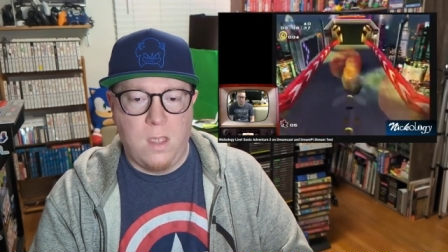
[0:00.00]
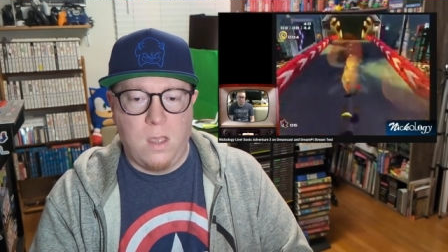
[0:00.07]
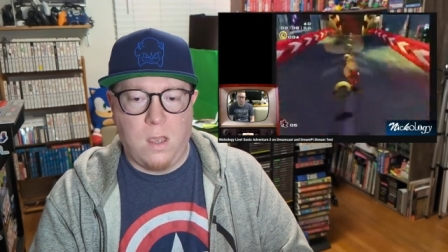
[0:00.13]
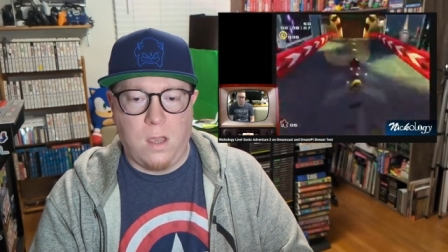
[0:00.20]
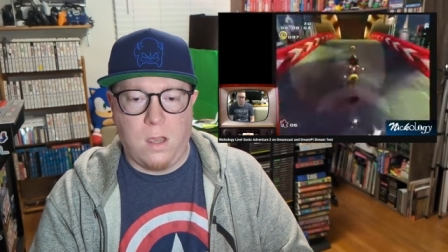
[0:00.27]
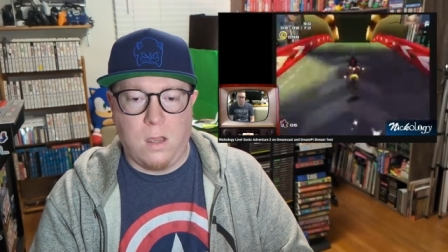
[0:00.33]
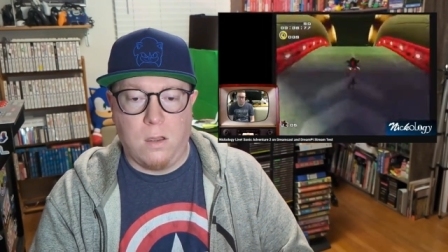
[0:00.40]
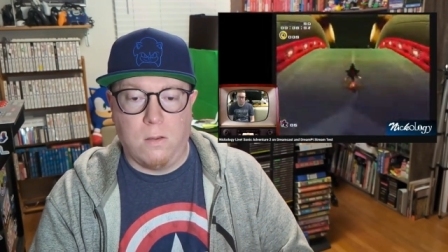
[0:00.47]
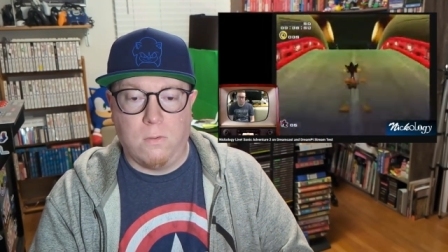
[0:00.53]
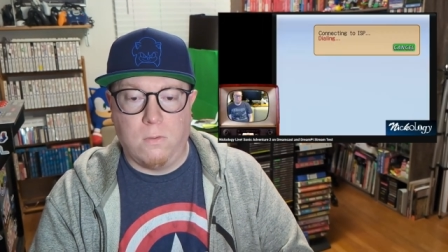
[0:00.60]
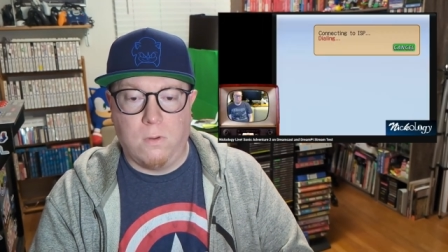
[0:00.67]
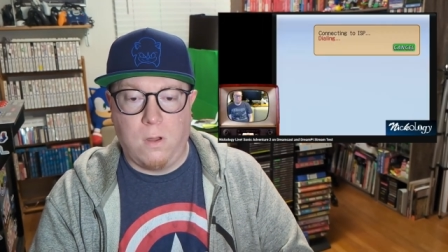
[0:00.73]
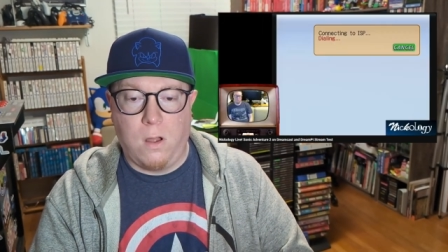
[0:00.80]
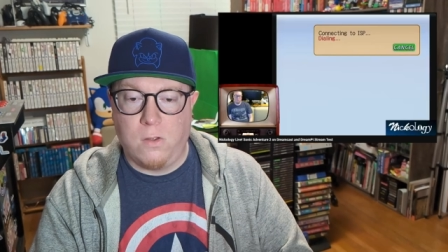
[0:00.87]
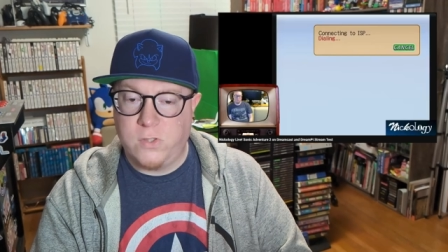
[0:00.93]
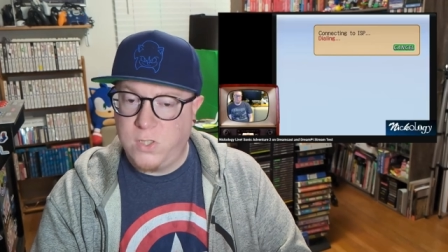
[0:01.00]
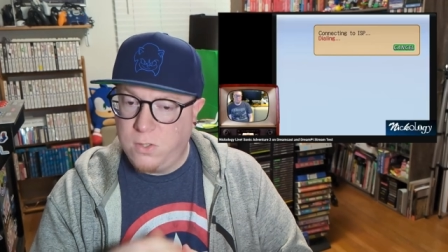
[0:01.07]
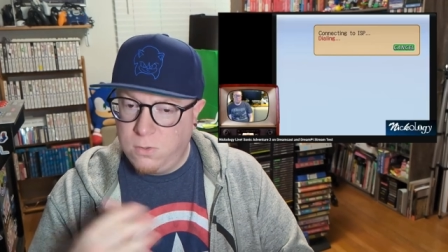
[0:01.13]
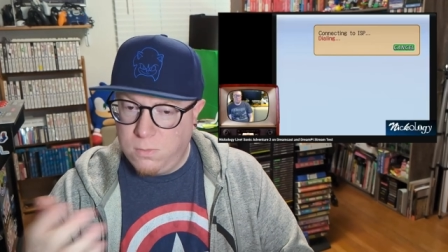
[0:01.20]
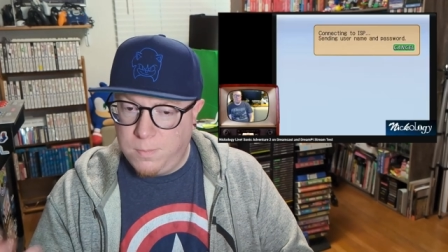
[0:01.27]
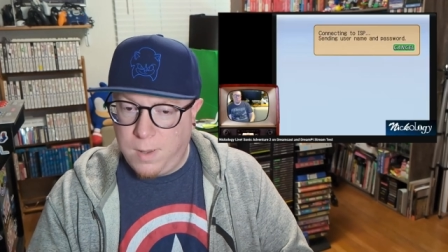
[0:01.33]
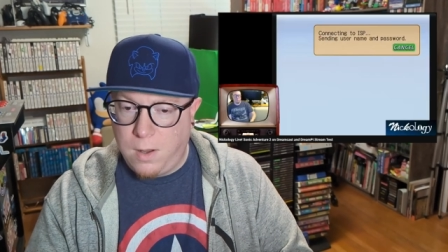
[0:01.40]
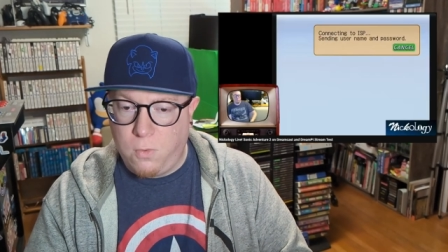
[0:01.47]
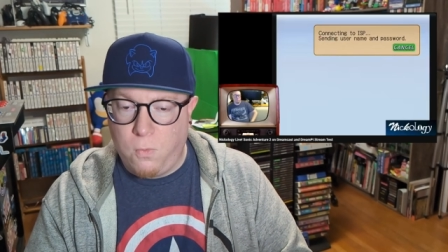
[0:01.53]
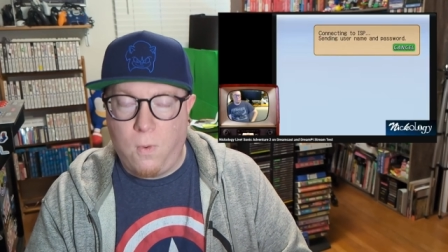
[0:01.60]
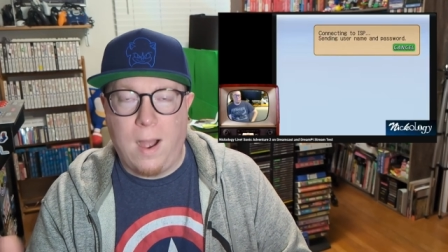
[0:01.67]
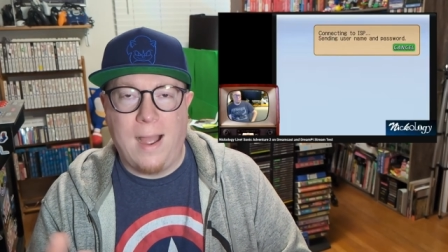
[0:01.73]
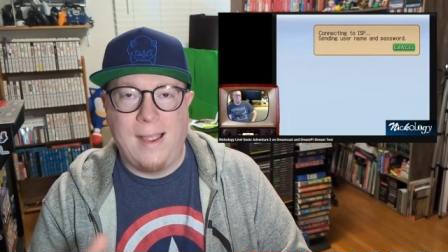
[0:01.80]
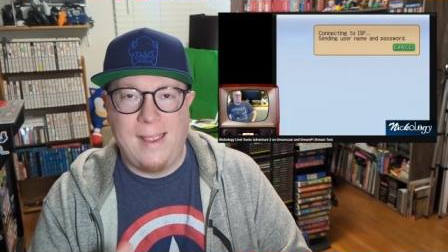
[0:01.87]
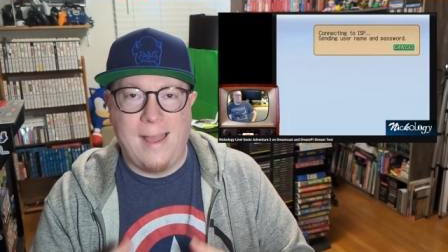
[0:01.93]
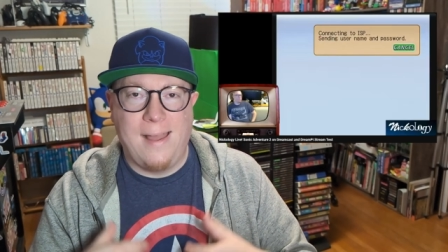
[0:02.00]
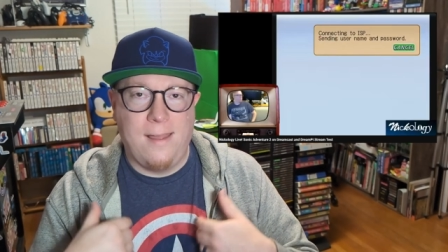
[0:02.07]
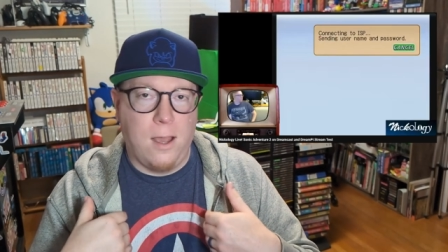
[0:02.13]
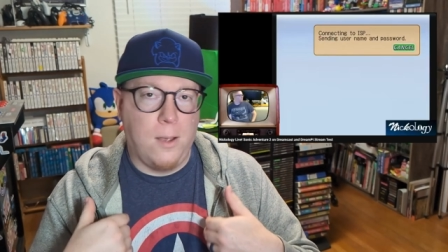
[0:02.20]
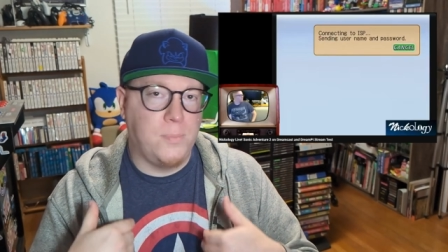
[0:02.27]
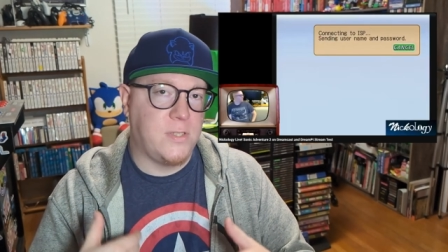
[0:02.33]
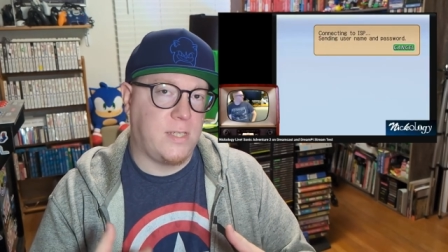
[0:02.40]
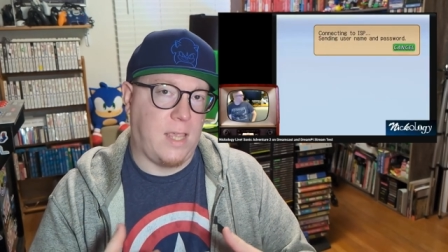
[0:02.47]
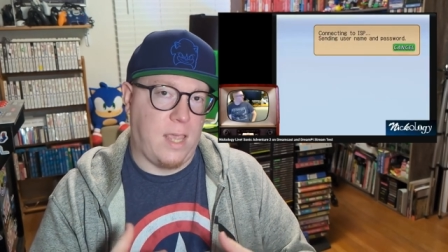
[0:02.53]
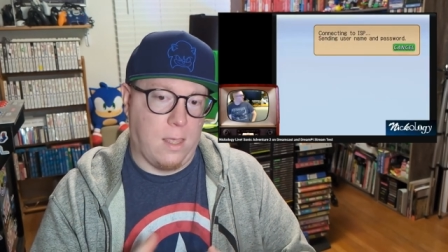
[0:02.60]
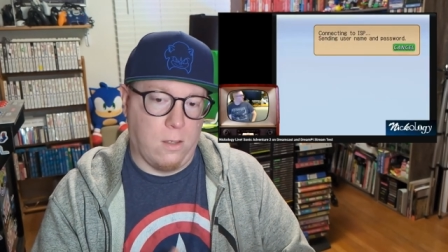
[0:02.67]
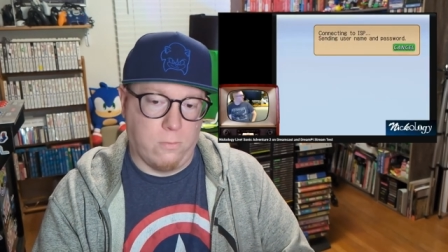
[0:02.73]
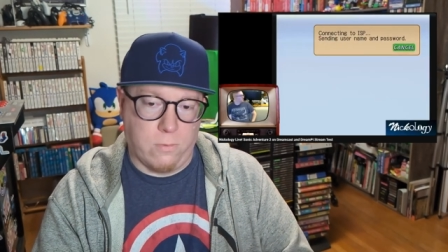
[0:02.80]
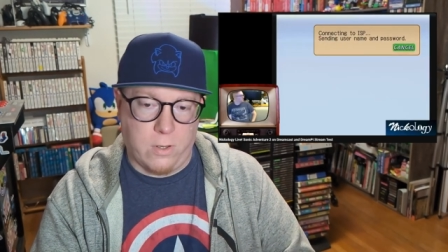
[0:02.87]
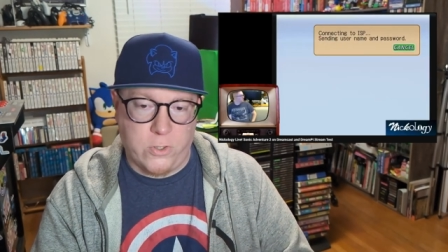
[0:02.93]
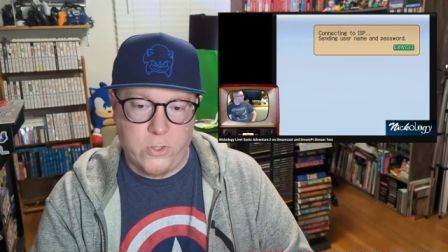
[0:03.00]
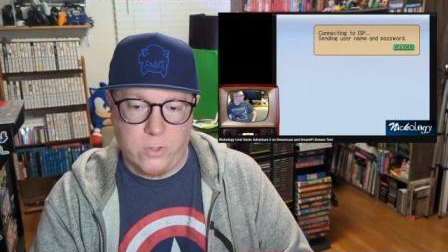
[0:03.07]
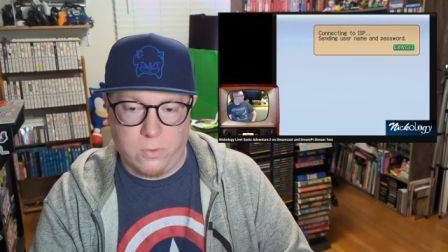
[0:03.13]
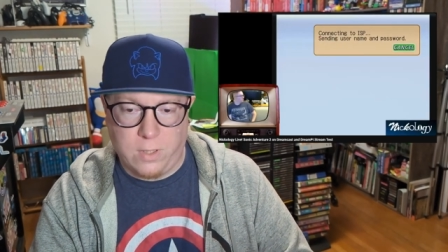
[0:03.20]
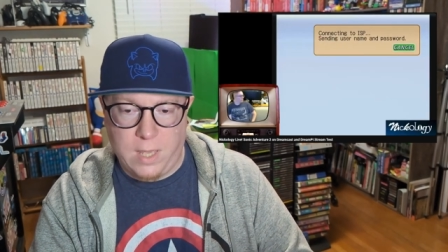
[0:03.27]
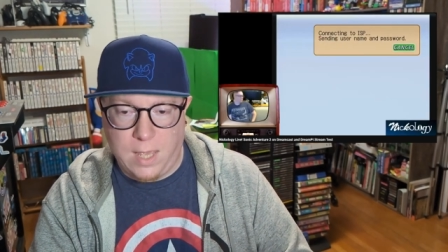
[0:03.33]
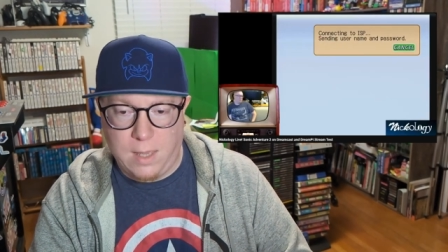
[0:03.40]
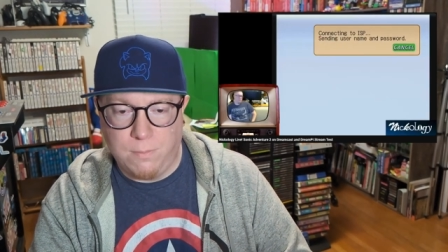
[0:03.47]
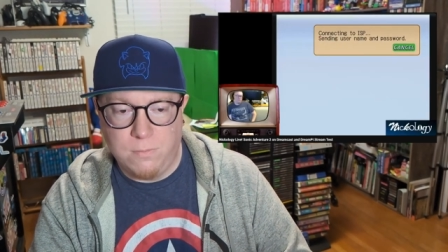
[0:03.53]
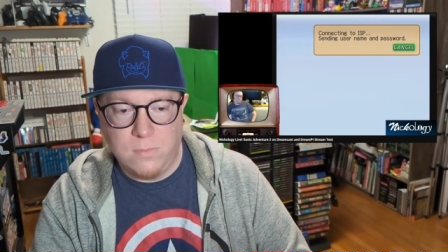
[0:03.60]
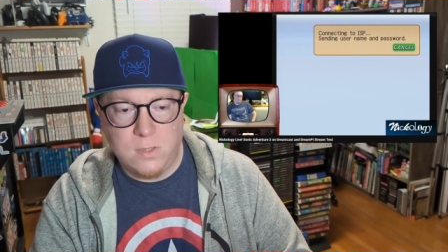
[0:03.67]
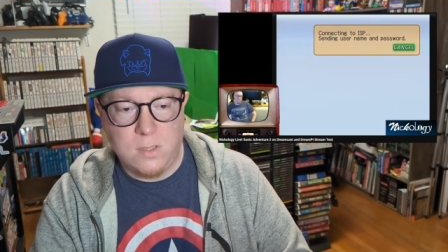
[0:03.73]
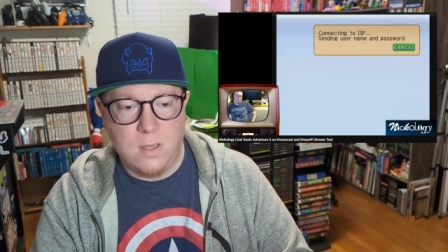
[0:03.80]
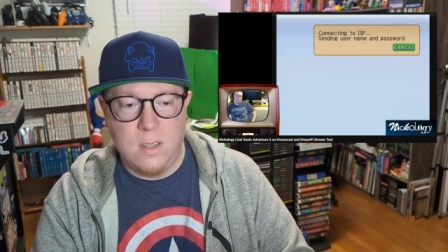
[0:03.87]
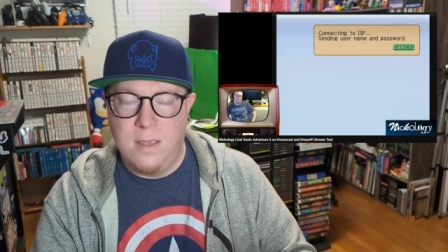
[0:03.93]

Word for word: uh, also about why I upscale retro games.